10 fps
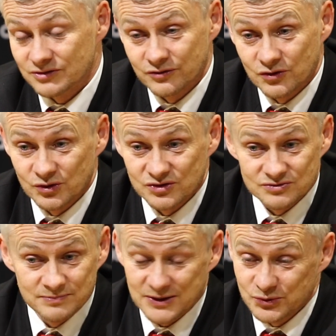of
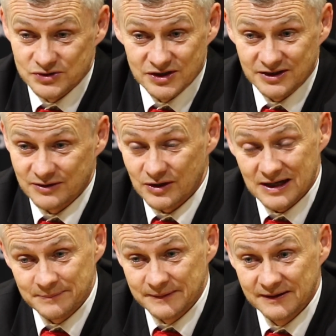course bouncing. They were
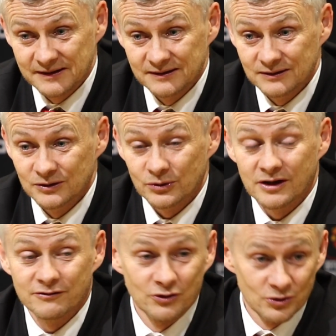happy,
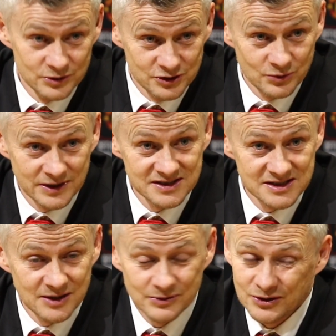looking forward to
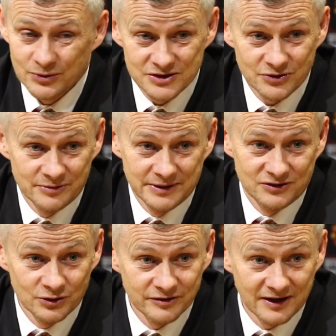Wednesday. We know it's going to be a
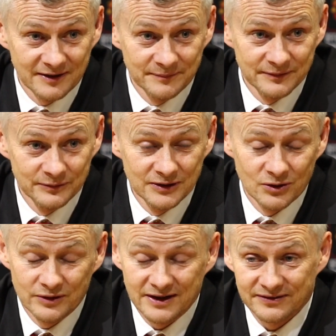tough game. We
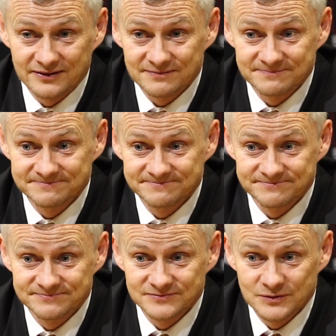know that
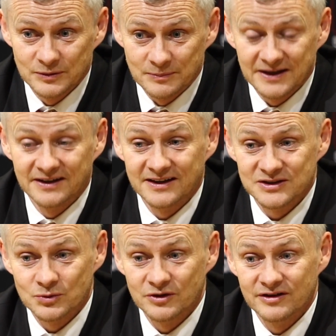we're playing
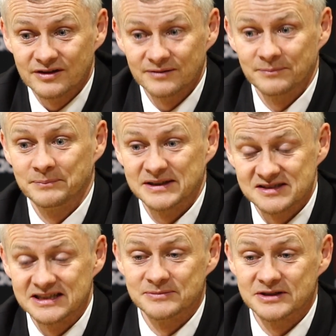against one of the
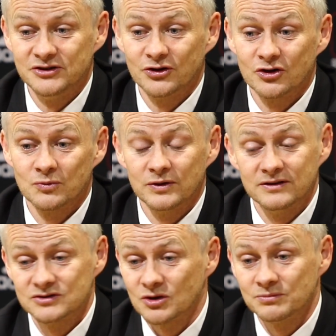best teams in Europe
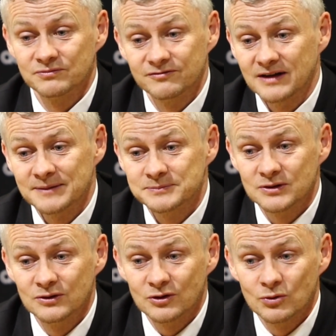with some
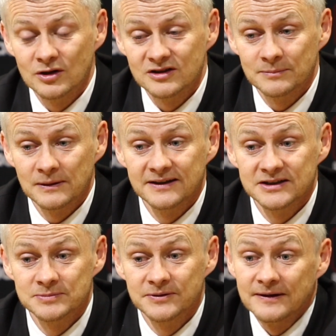absolute quality
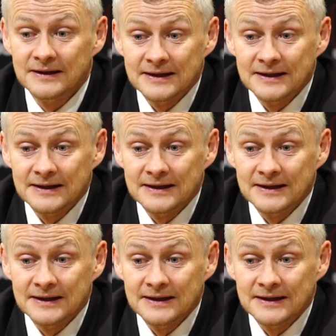players. But